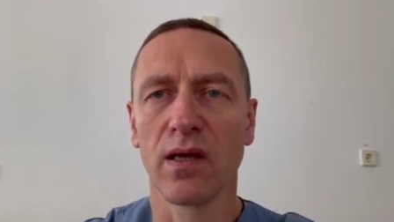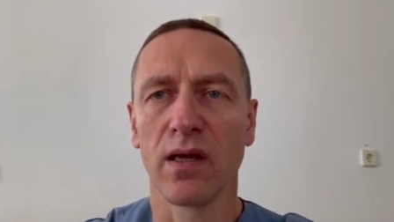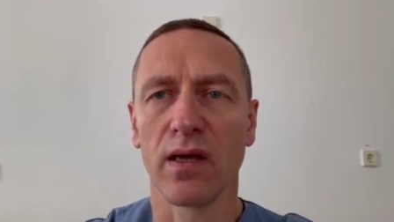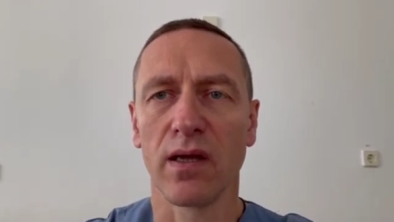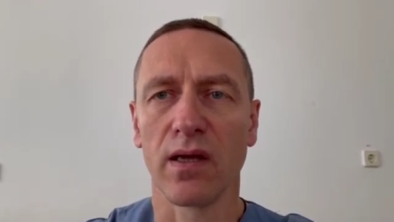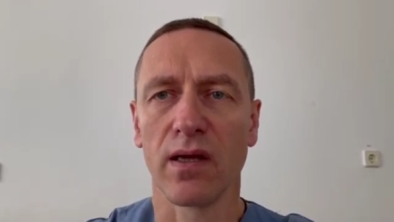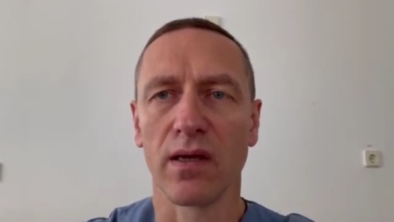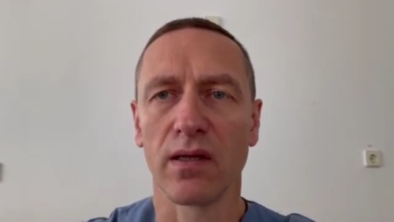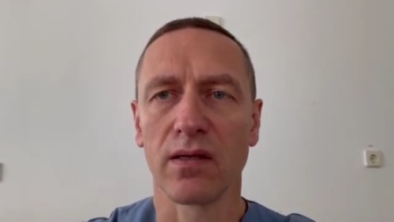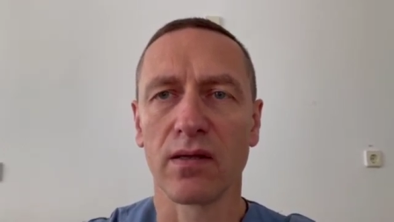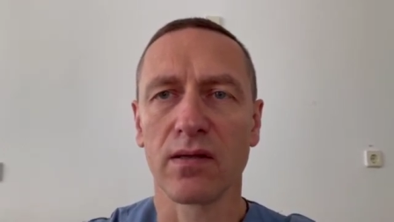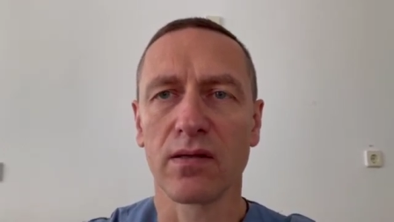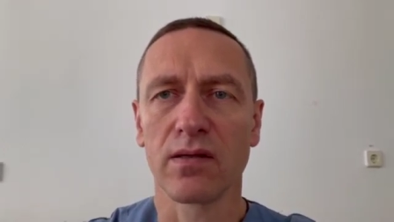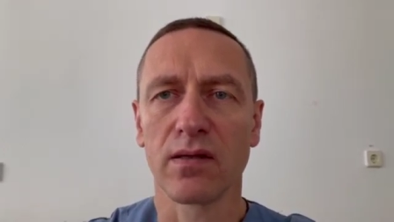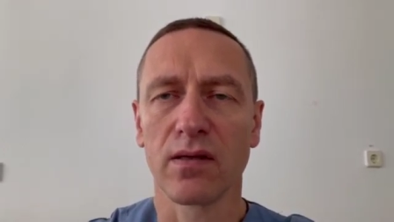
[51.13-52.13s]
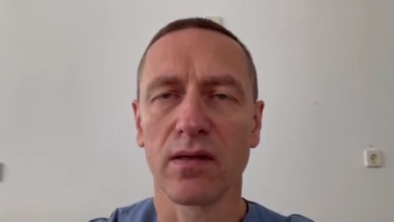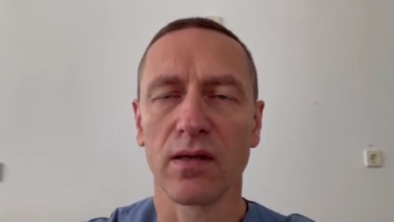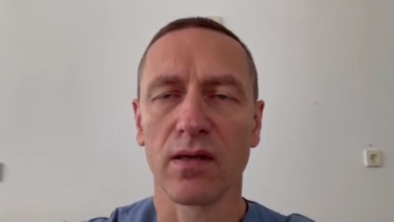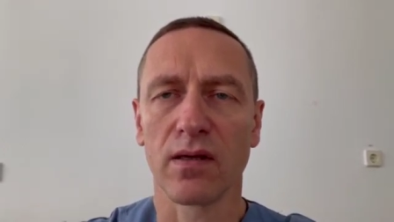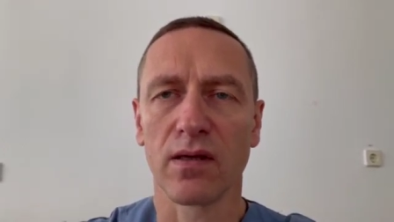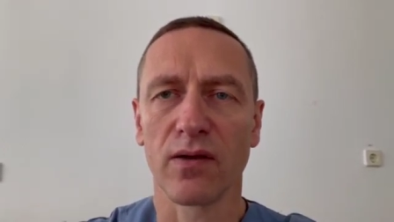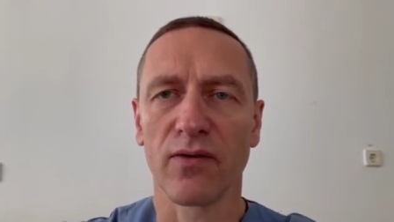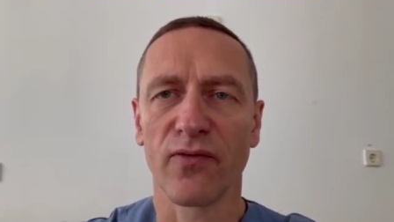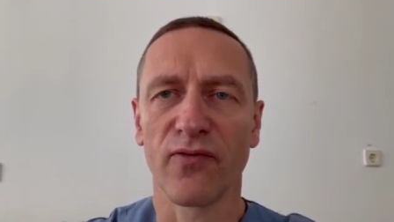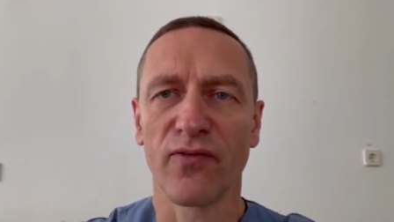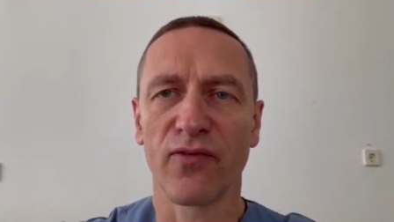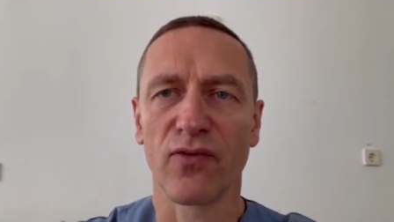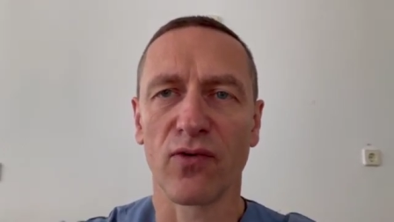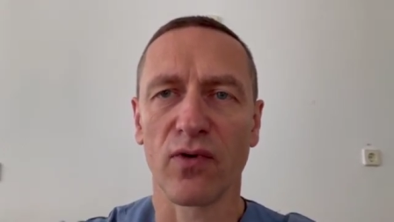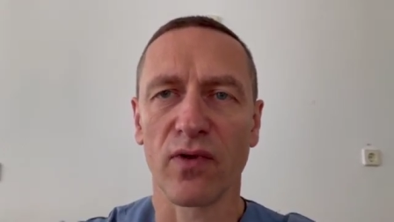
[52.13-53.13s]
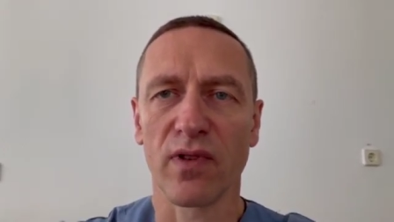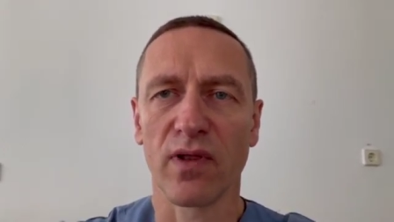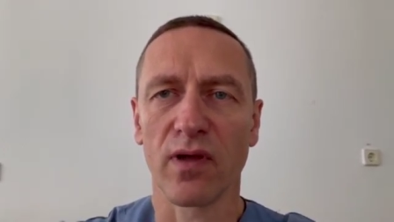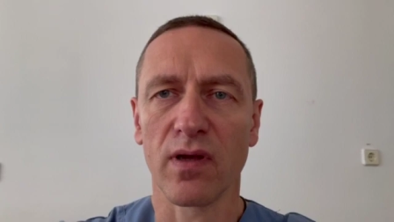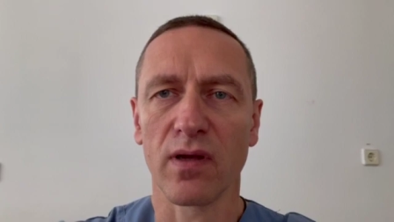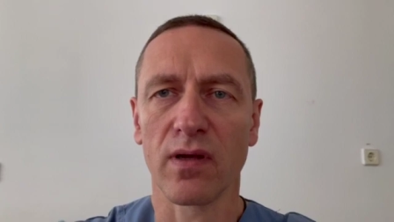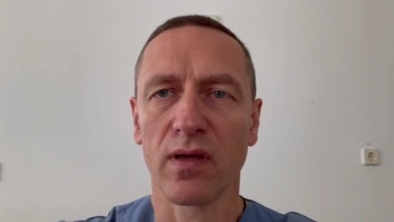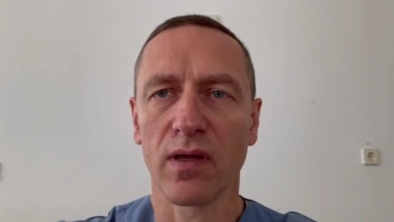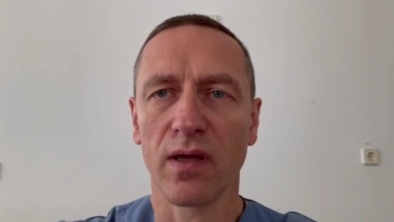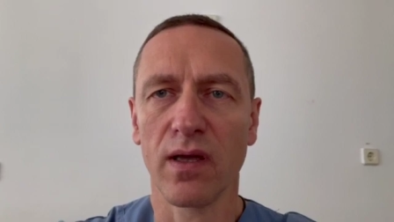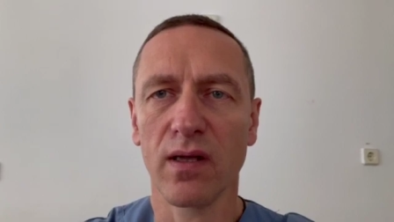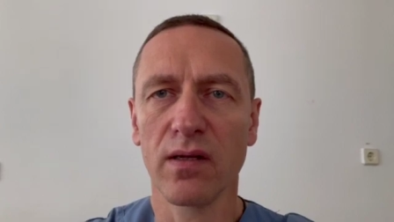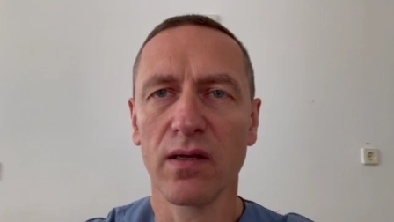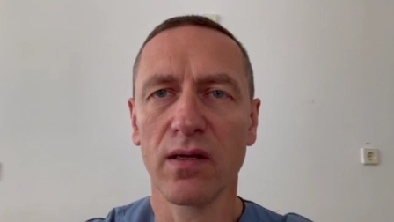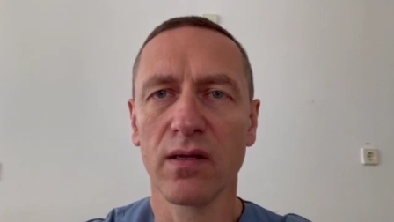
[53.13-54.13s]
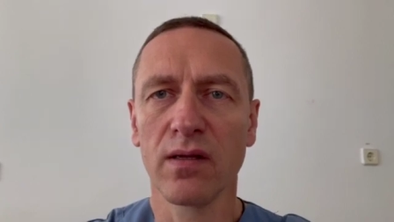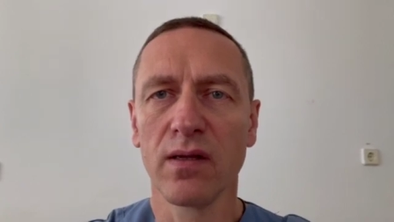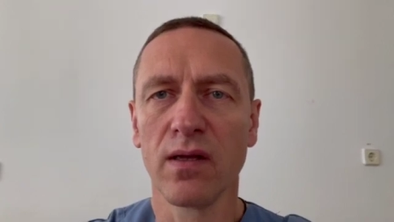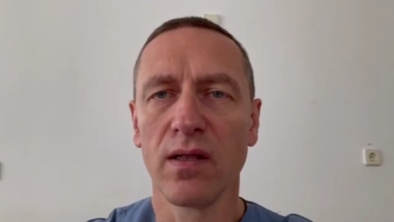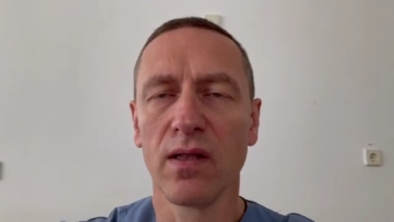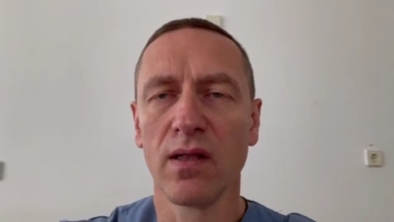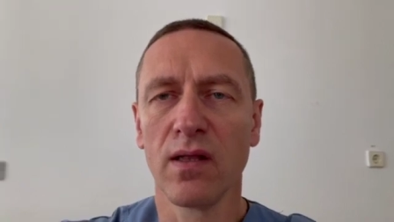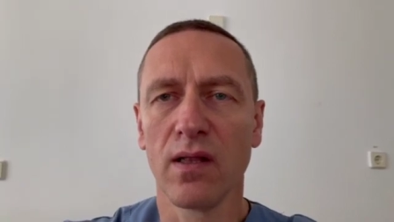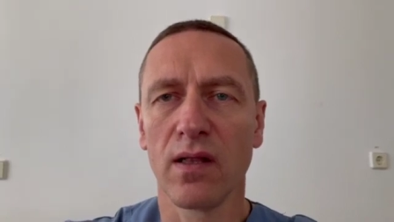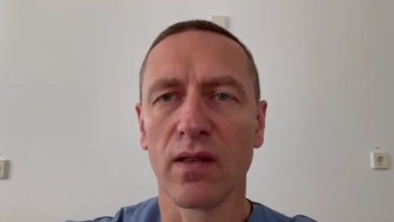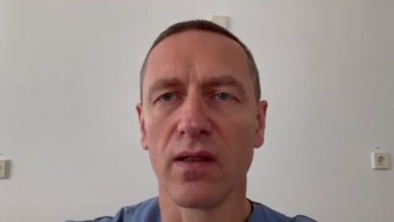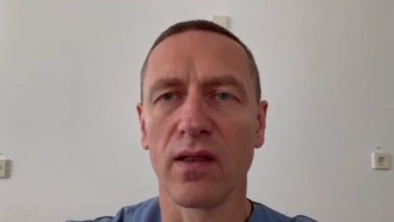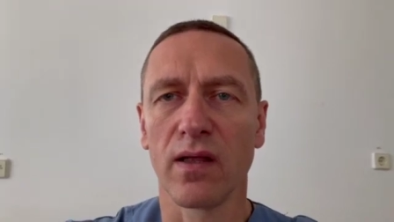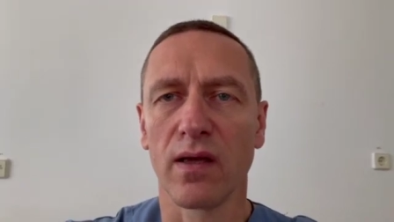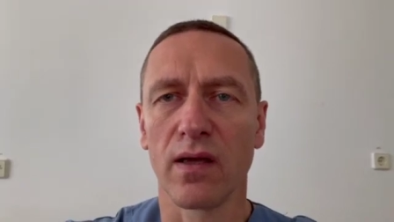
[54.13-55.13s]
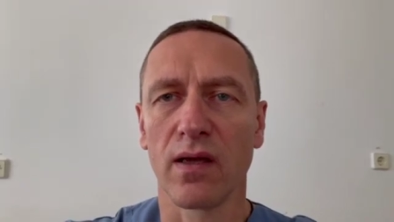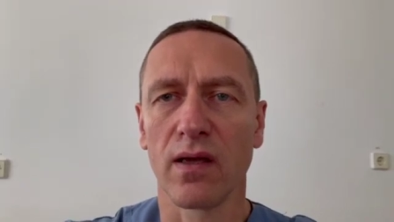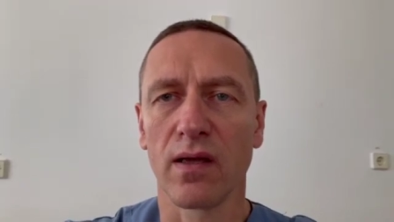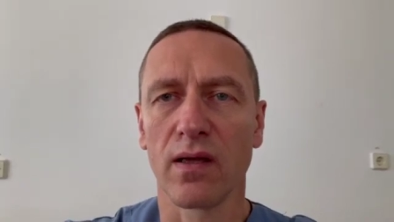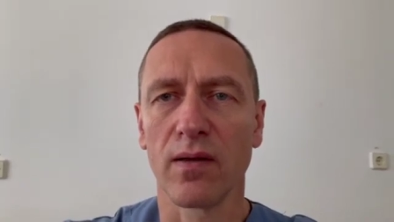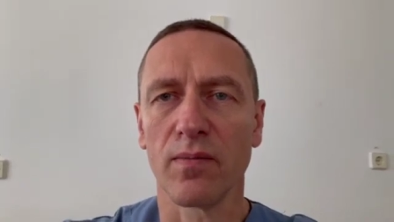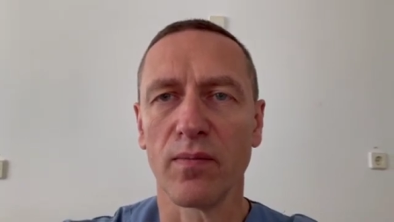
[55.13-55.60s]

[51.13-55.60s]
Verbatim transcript: and uh, for the ending, the